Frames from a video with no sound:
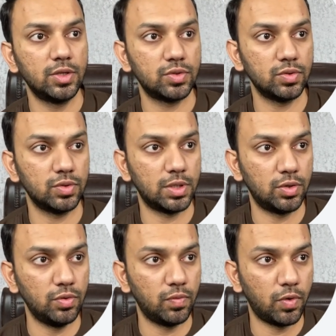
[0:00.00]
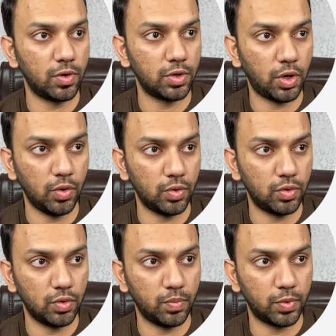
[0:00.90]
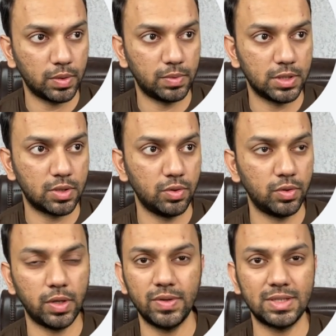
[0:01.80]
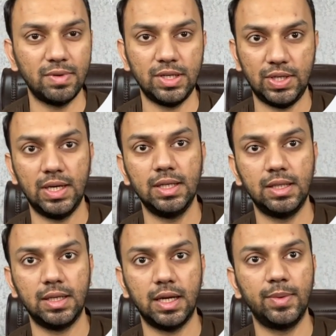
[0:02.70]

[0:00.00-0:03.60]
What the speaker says: So they do want you to put up this logo. Now it's a very shady thing. I